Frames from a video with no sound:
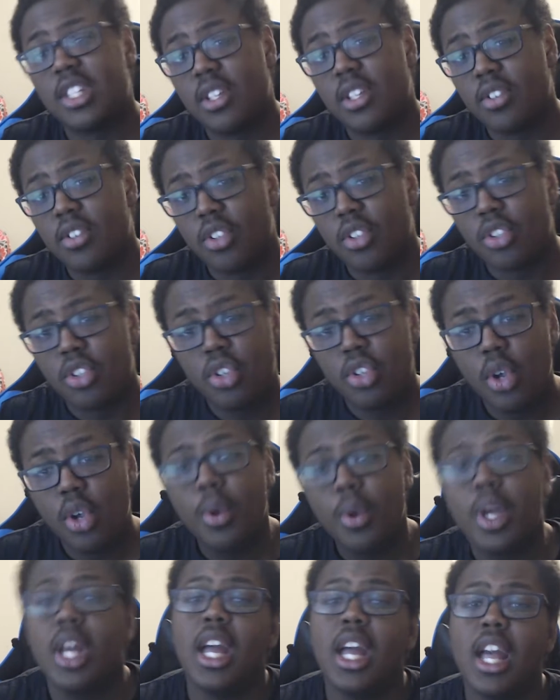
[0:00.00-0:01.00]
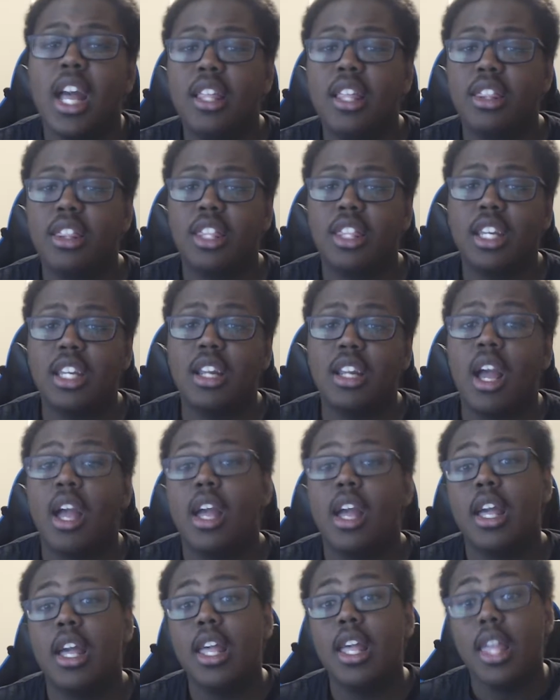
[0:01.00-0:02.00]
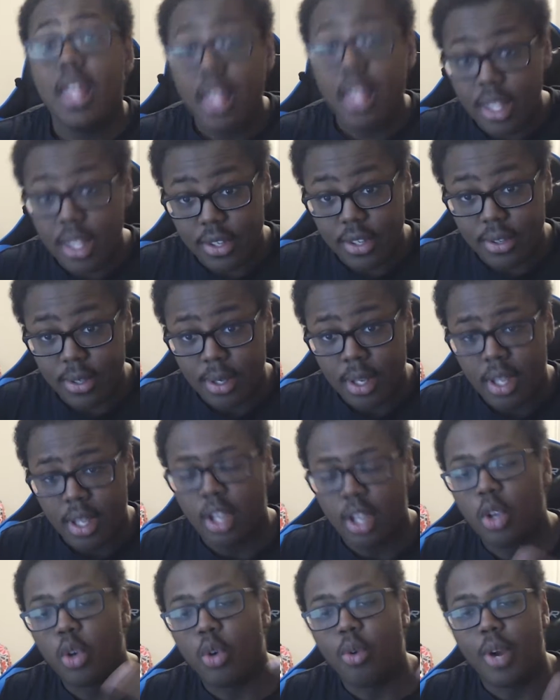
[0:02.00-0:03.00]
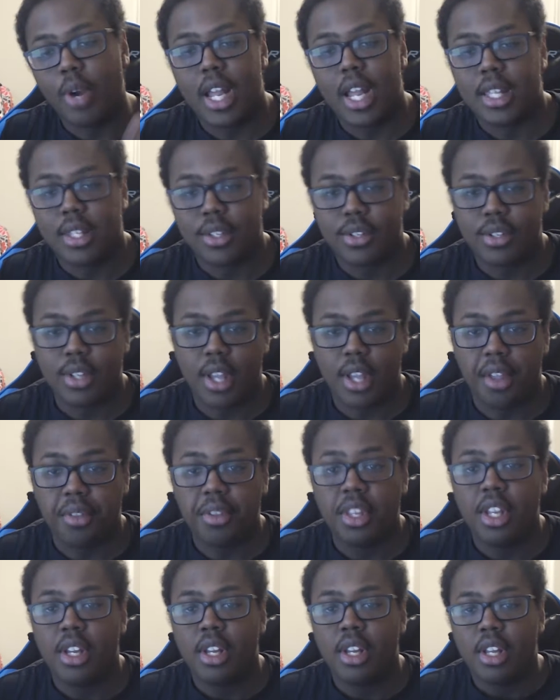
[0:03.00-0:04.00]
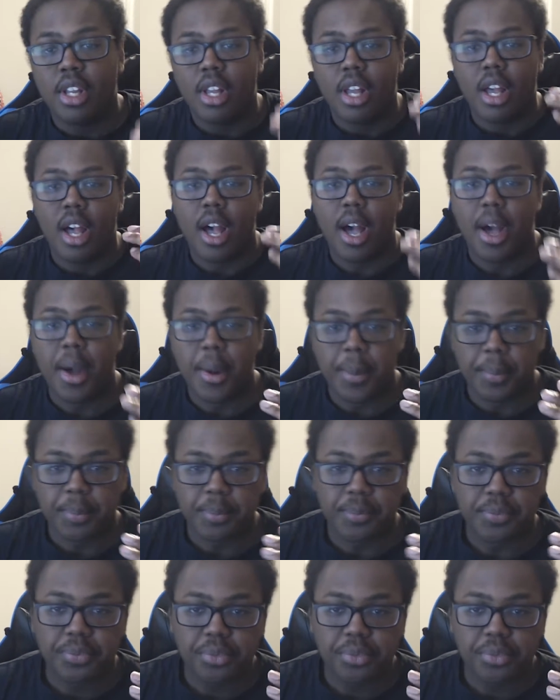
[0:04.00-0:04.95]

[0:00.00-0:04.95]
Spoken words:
in season 2, and then his grandson Jotaro